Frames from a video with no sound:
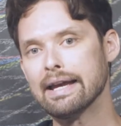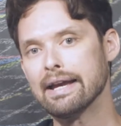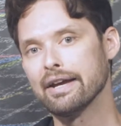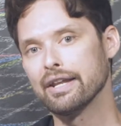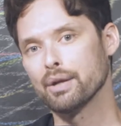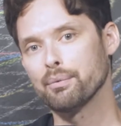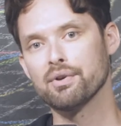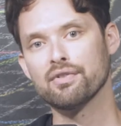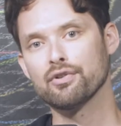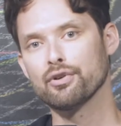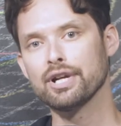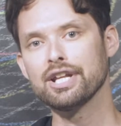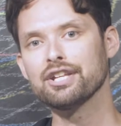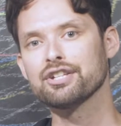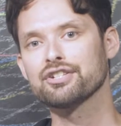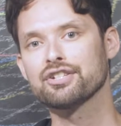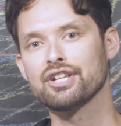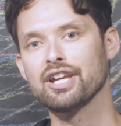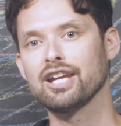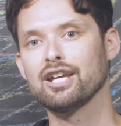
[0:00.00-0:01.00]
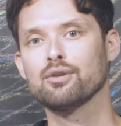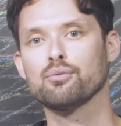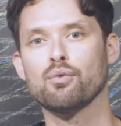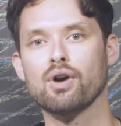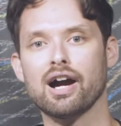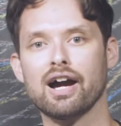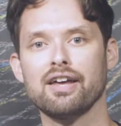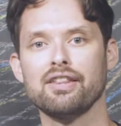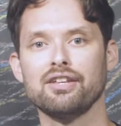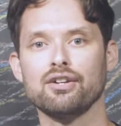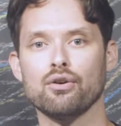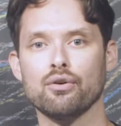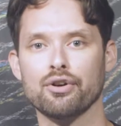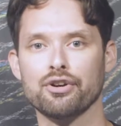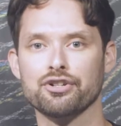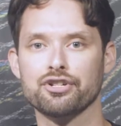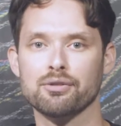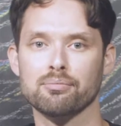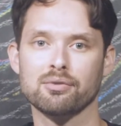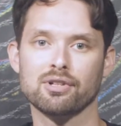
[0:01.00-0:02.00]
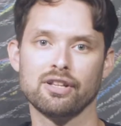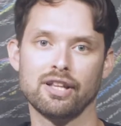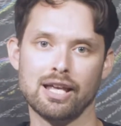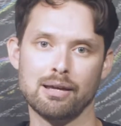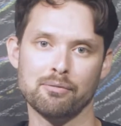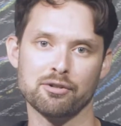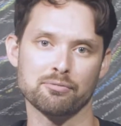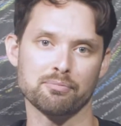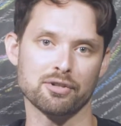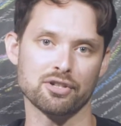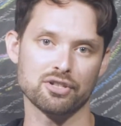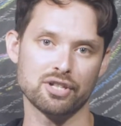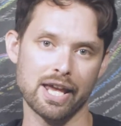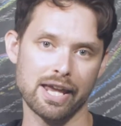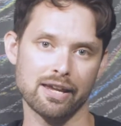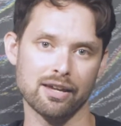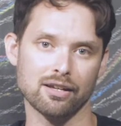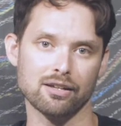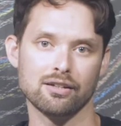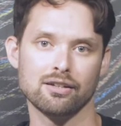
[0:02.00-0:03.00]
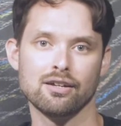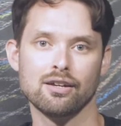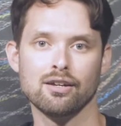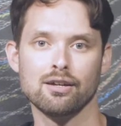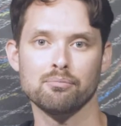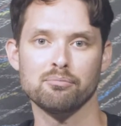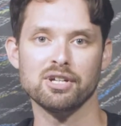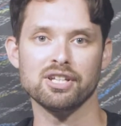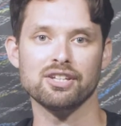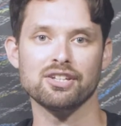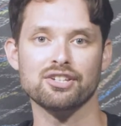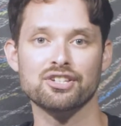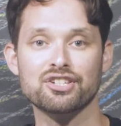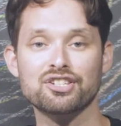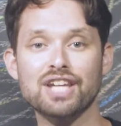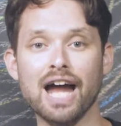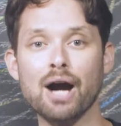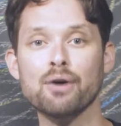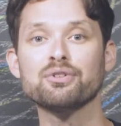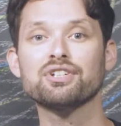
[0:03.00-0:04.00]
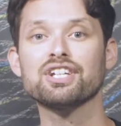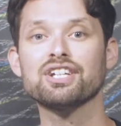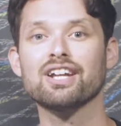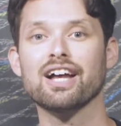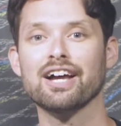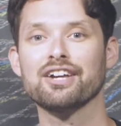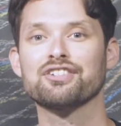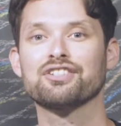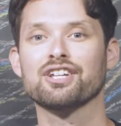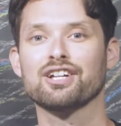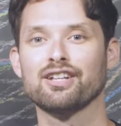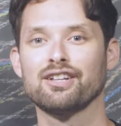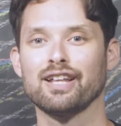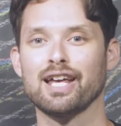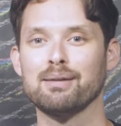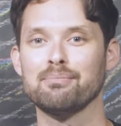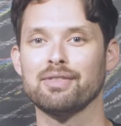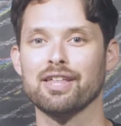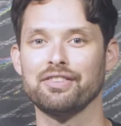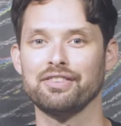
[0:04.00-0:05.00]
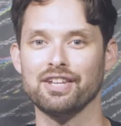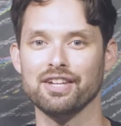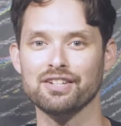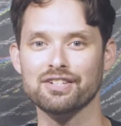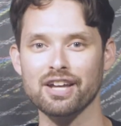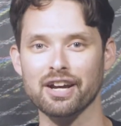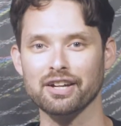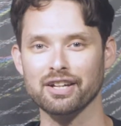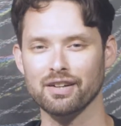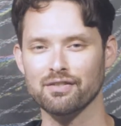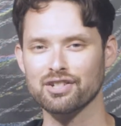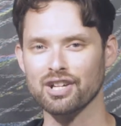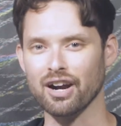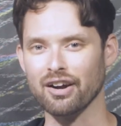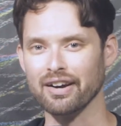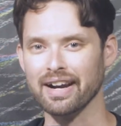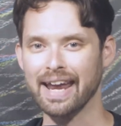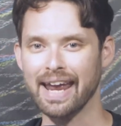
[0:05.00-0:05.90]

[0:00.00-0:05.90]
Now, we've already seen why the ownership claim is mistaken, but Stout denies the claim that the executives are